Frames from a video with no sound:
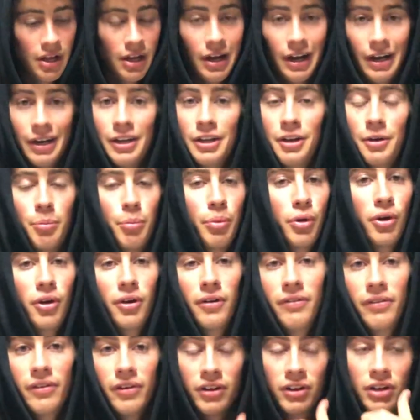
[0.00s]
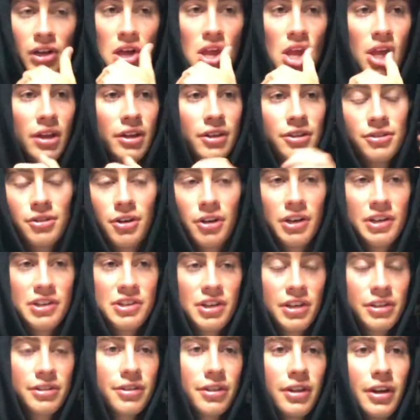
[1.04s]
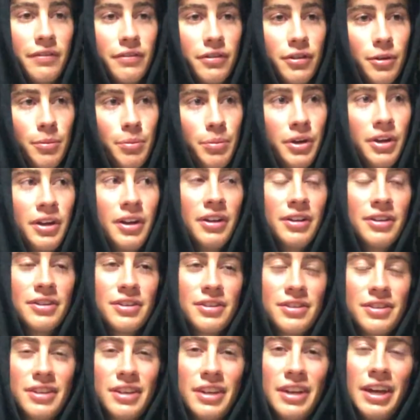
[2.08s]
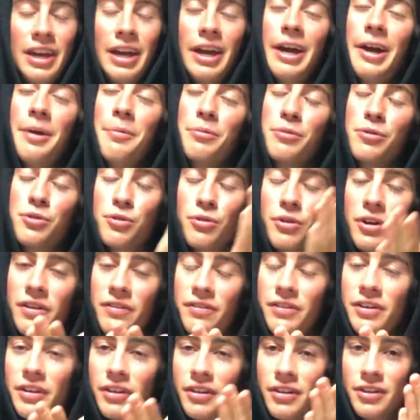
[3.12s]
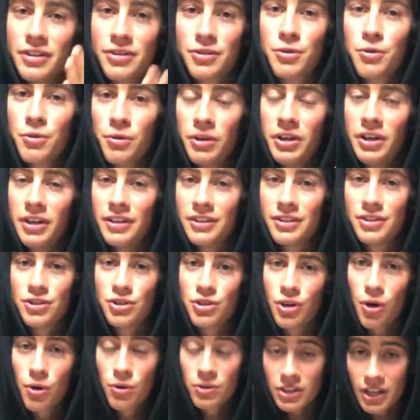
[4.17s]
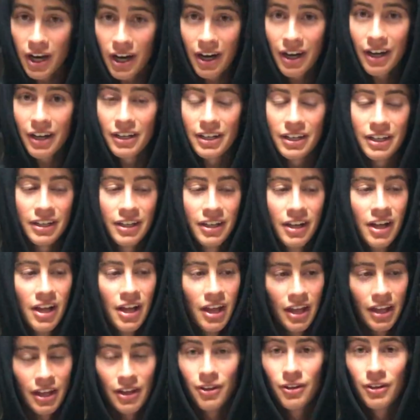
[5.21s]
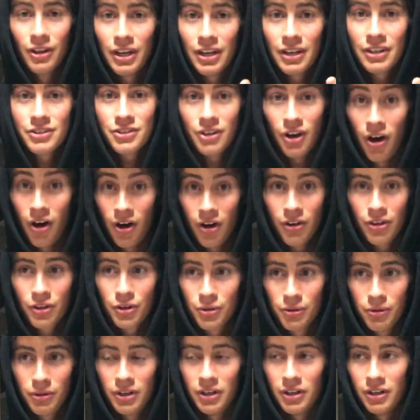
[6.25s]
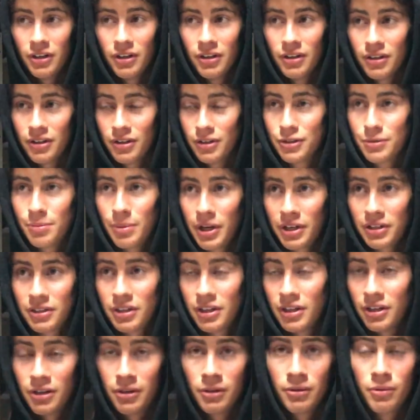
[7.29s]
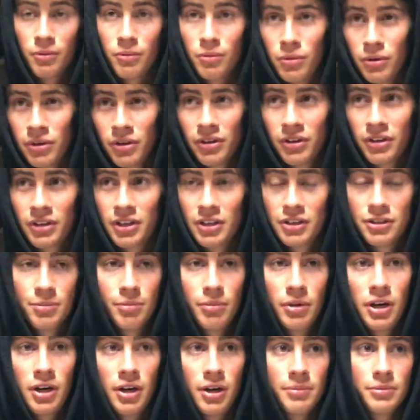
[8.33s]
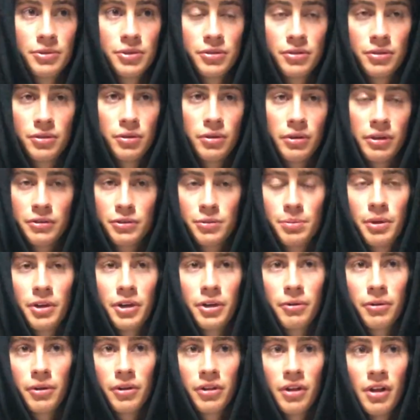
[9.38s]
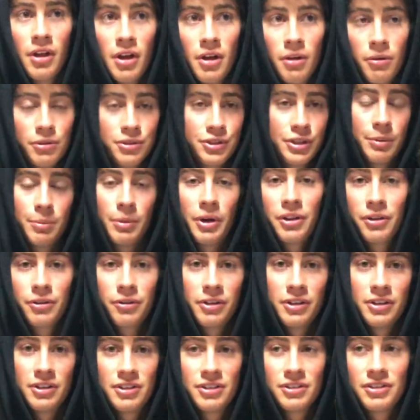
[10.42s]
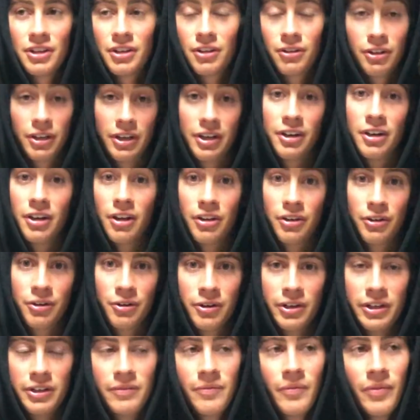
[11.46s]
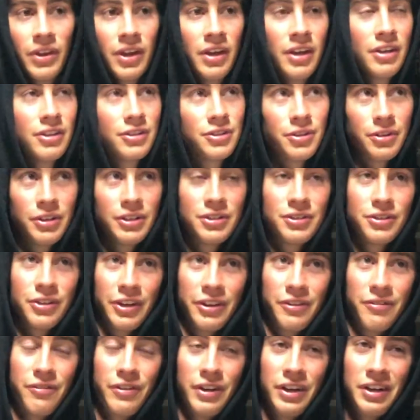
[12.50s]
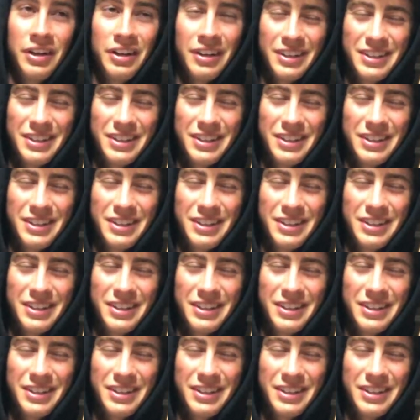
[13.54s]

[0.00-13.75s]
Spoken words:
I hit it perfect. Started just left of the pin, it just kept drifting. This green is so tiny, it lands on the green. The spectator, one of the kids' moms who I was playing with, was up by the green. She said it landed on the green. So it's like fading.